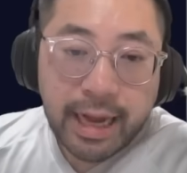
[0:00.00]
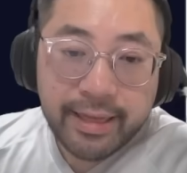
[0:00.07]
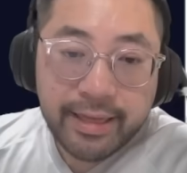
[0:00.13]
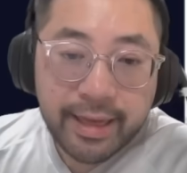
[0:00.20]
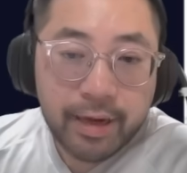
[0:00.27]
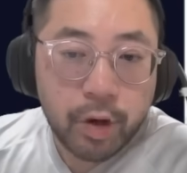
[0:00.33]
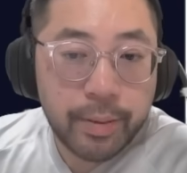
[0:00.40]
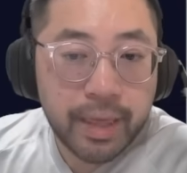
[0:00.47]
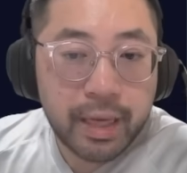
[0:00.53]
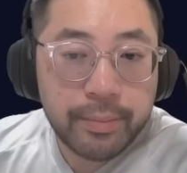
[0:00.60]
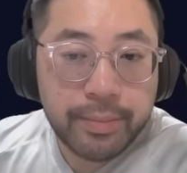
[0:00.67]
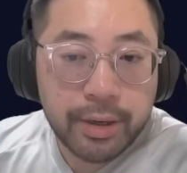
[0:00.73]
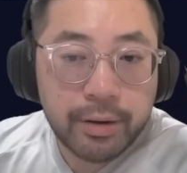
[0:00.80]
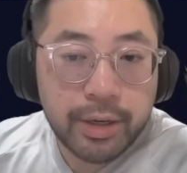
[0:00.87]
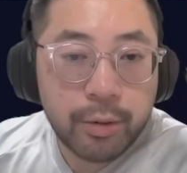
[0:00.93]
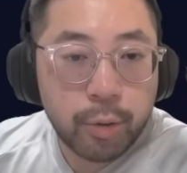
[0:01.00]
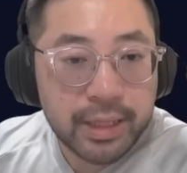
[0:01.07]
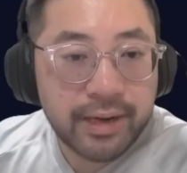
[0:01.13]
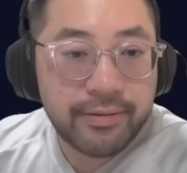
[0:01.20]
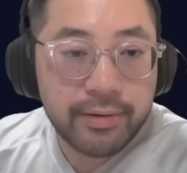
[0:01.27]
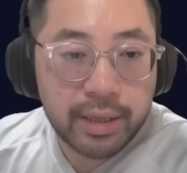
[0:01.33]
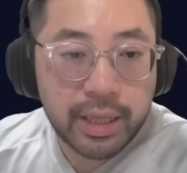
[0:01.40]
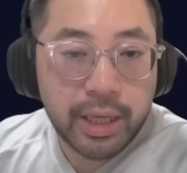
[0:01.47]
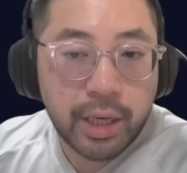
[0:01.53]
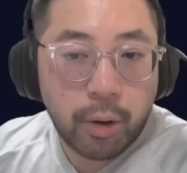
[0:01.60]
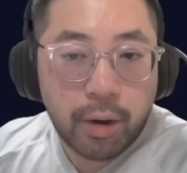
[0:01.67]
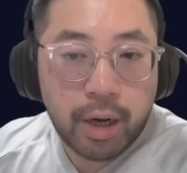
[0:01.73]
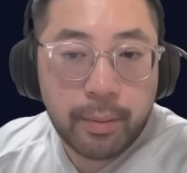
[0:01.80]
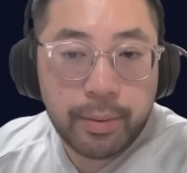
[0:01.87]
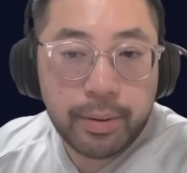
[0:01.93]
I think her playability will definitely
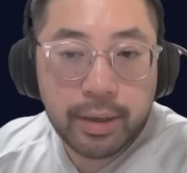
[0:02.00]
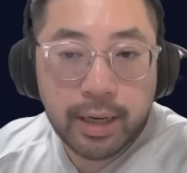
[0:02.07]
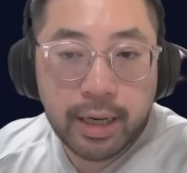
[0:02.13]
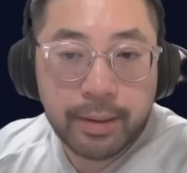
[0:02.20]
go up.